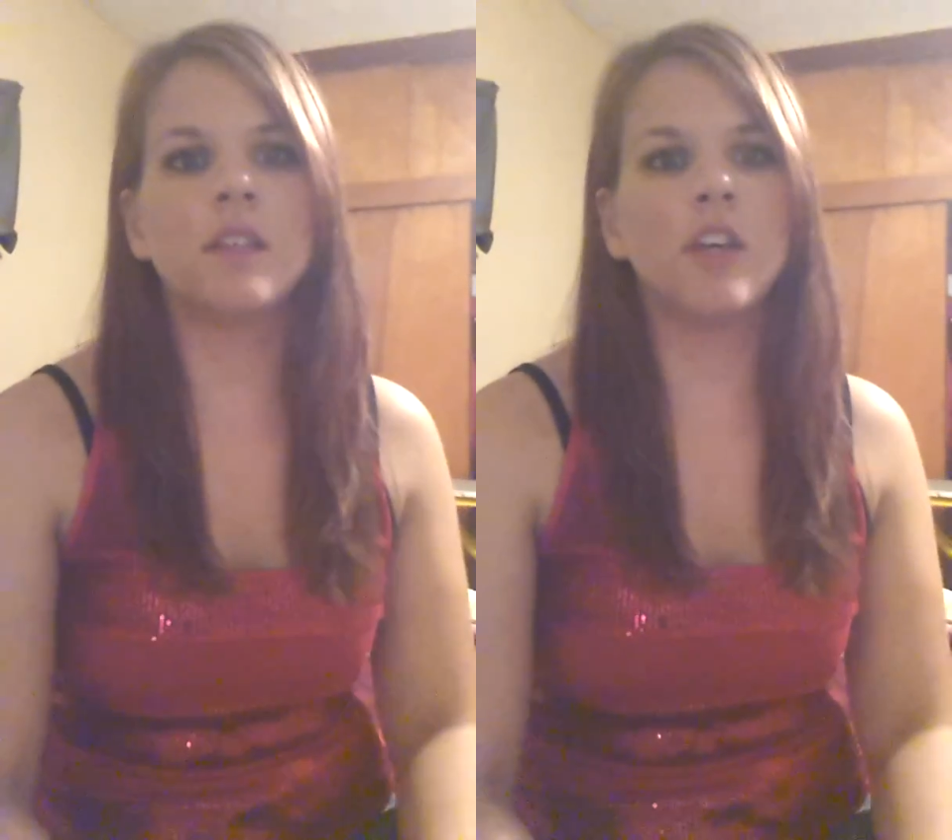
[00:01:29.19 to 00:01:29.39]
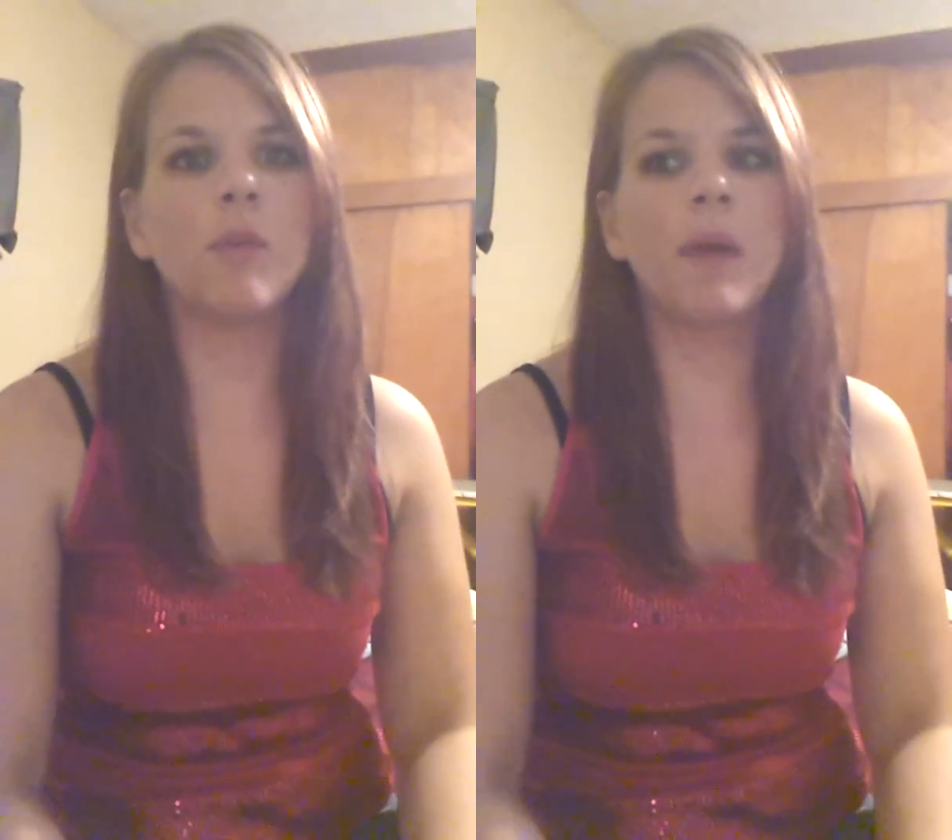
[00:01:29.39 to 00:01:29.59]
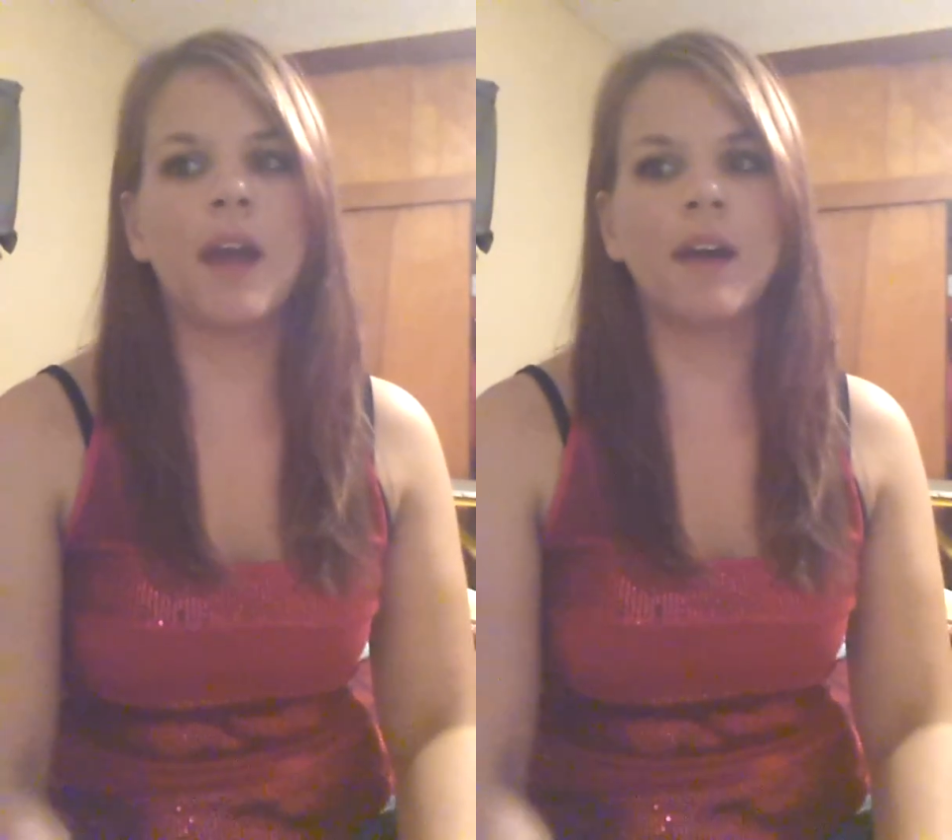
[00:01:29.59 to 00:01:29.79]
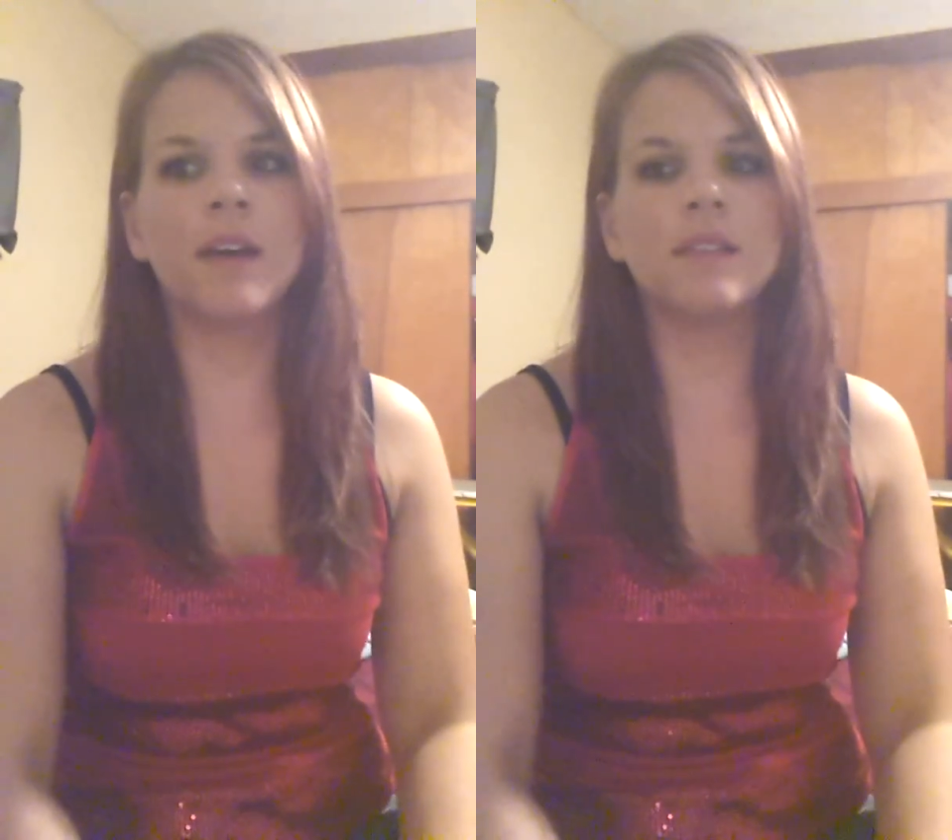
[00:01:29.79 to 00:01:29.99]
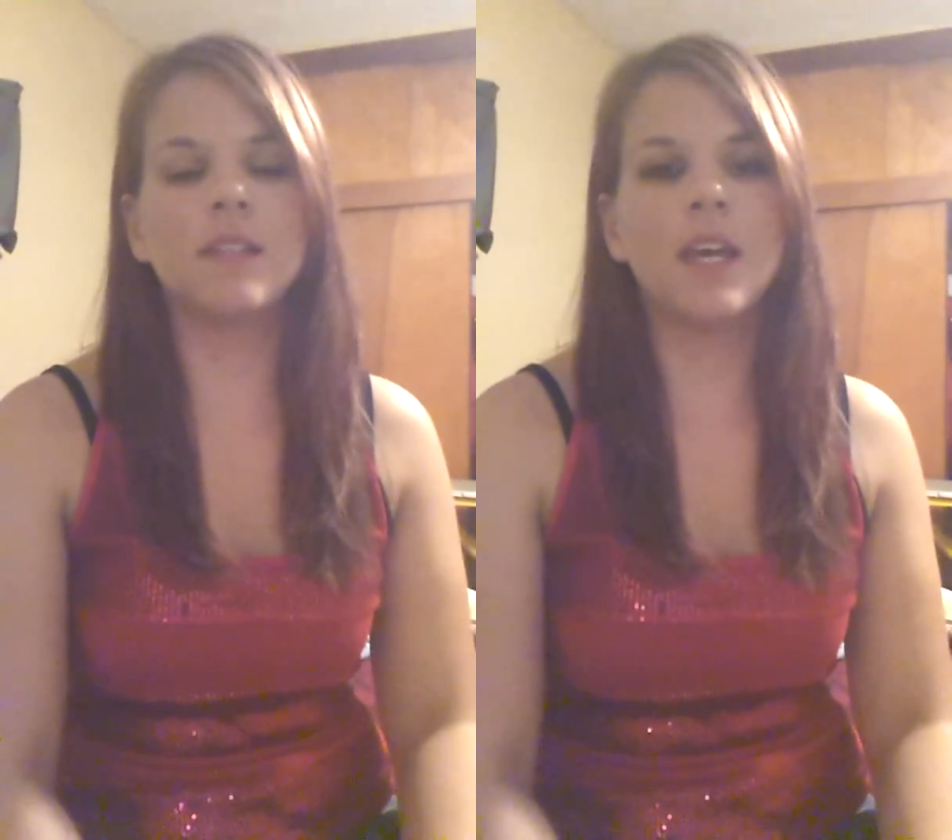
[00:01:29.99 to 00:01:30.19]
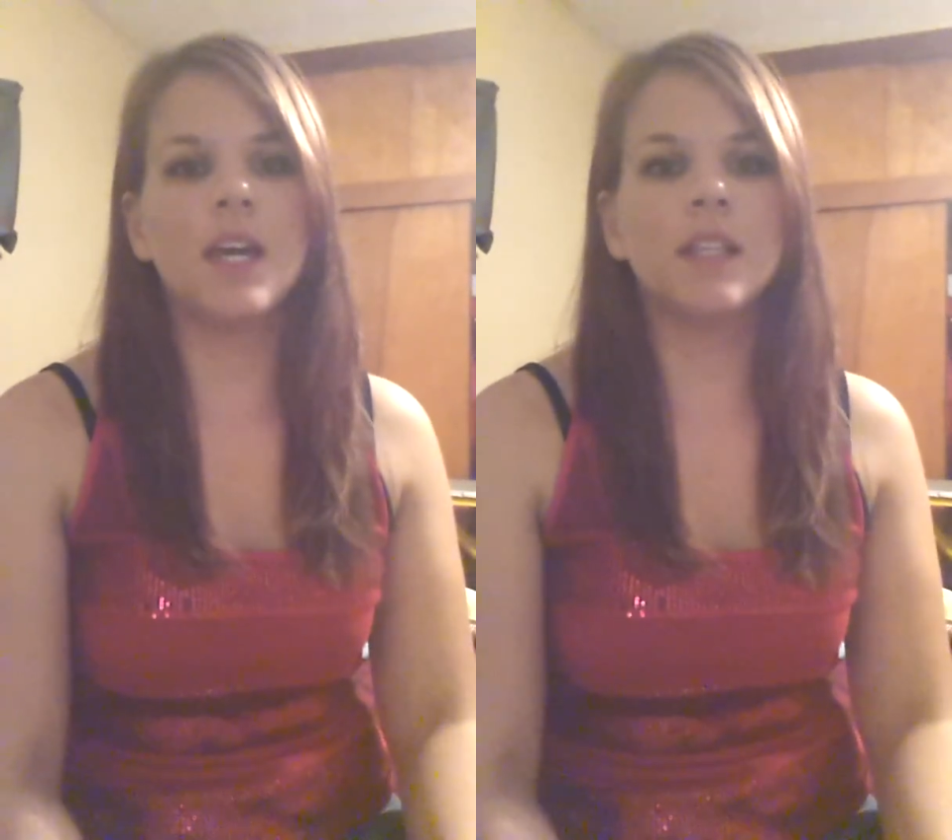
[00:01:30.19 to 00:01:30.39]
to go past